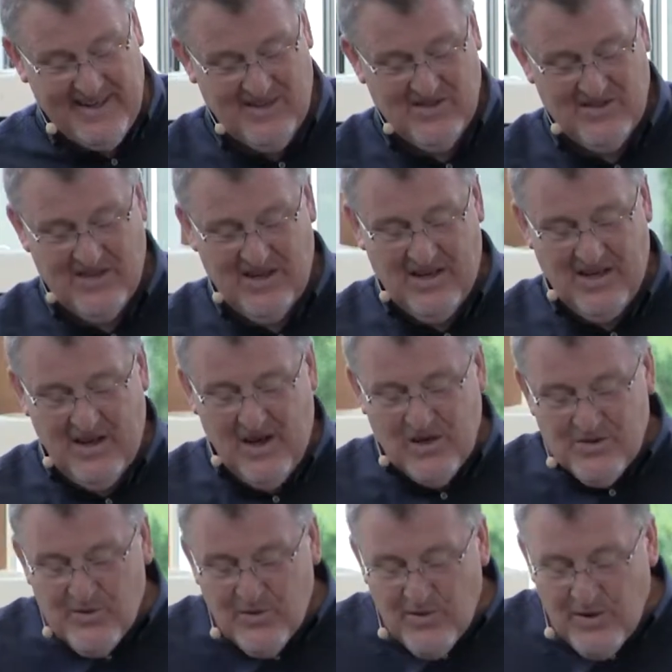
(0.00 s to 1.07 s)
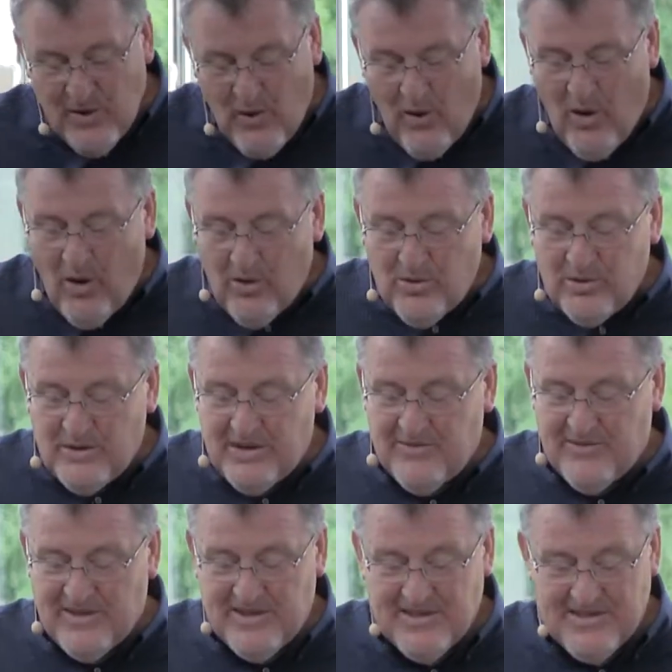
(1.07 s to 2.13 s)
us, so that all who
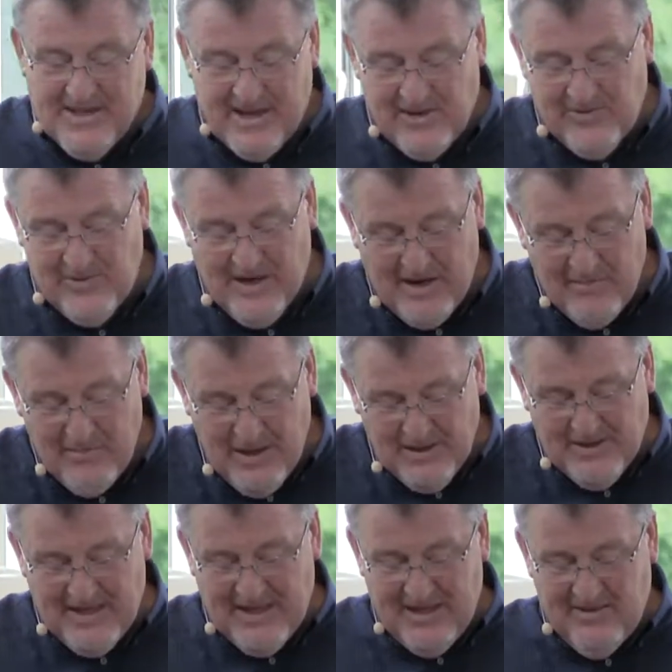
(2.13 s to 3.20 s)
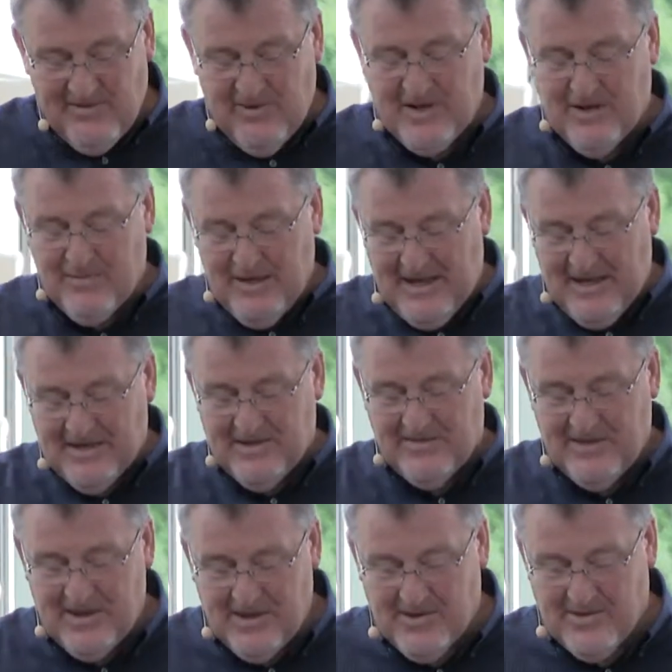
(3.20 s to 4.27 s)
live in this country are melting in fear because
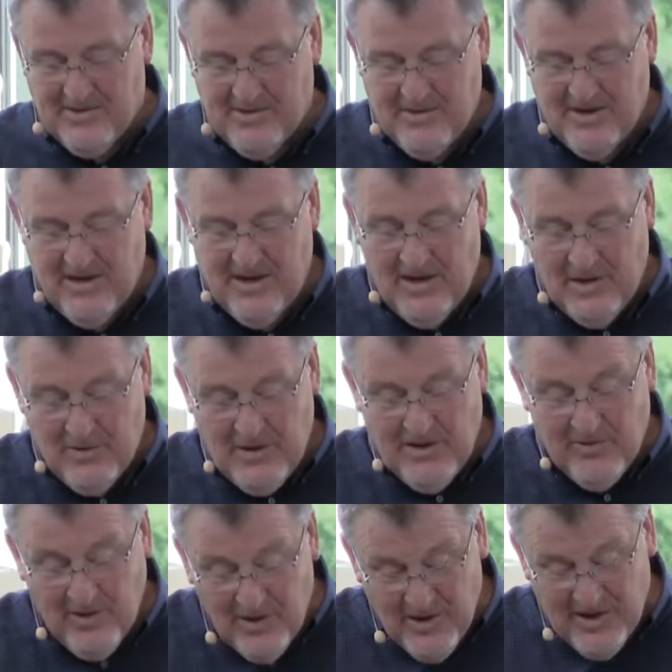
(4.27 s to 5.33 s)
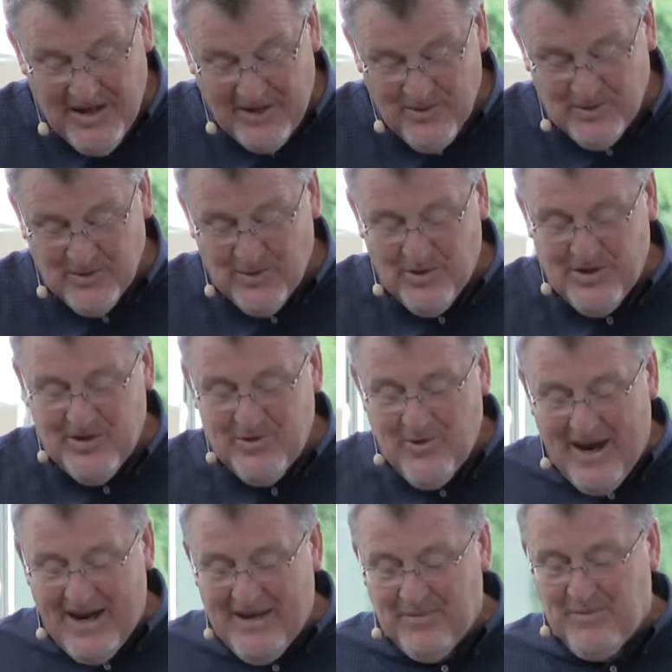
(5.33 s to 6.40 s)
of you. We have heard how the Lord
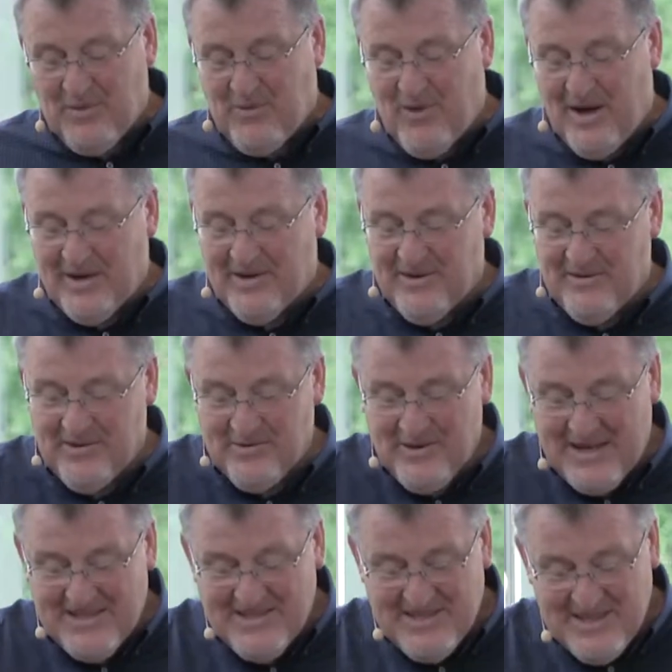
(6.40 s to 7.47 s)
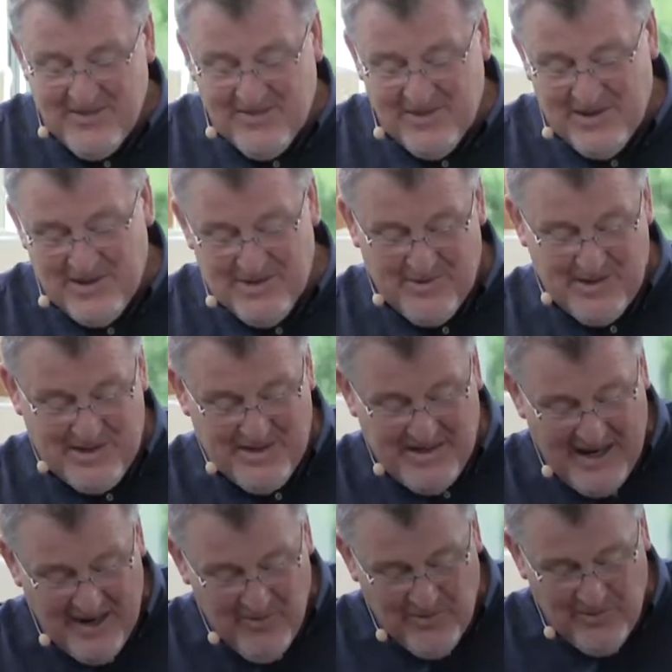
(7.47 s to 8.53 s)
dried up the water of the Red Sea for you when you
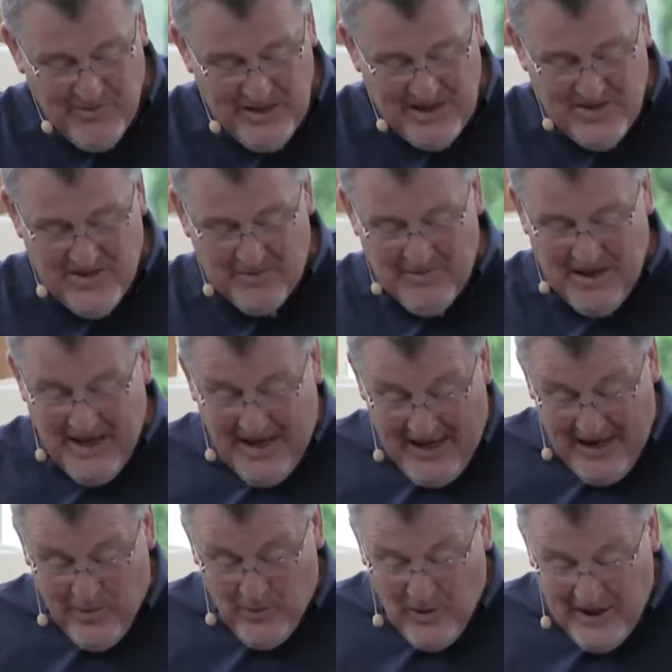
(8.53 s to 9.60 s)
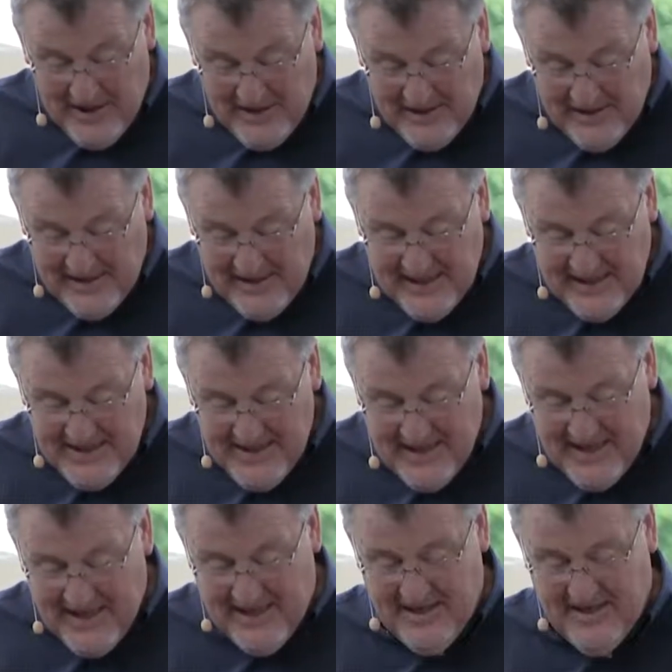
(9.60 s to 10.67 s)
came from Egypt, and what he
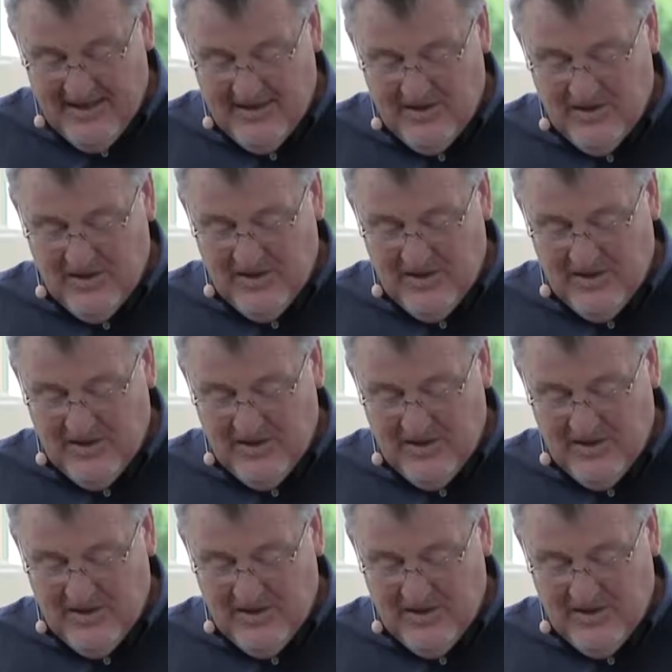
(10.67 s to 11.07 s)
did